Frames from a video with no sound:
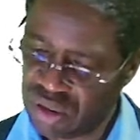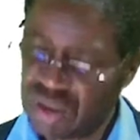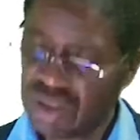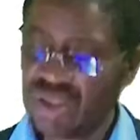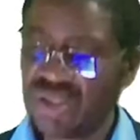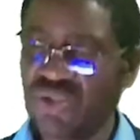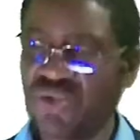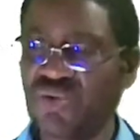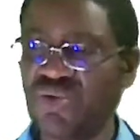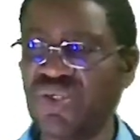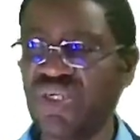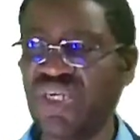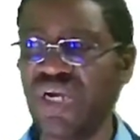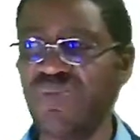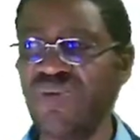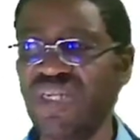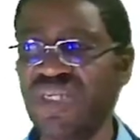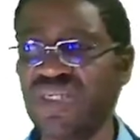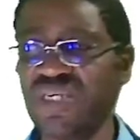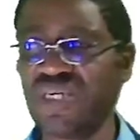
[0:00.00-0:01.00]
You
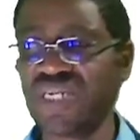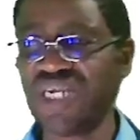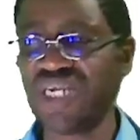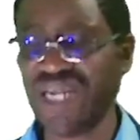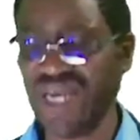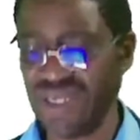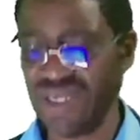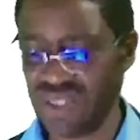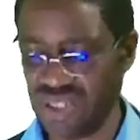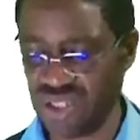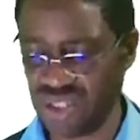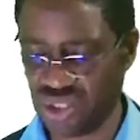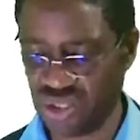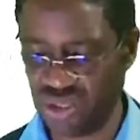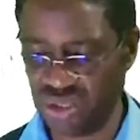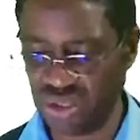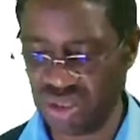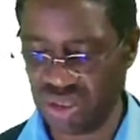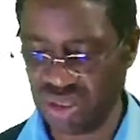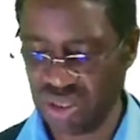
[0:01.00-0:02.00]
debit
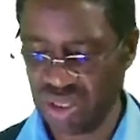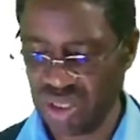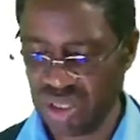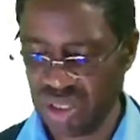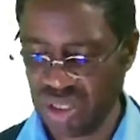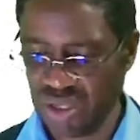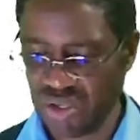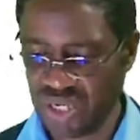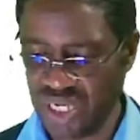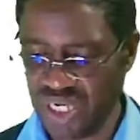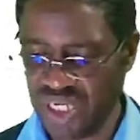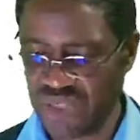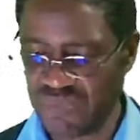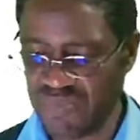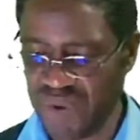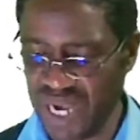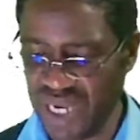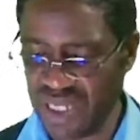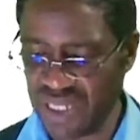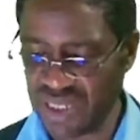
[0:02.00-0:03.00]
realization. Credit
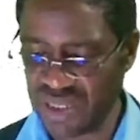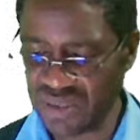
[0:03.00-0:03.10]
bank.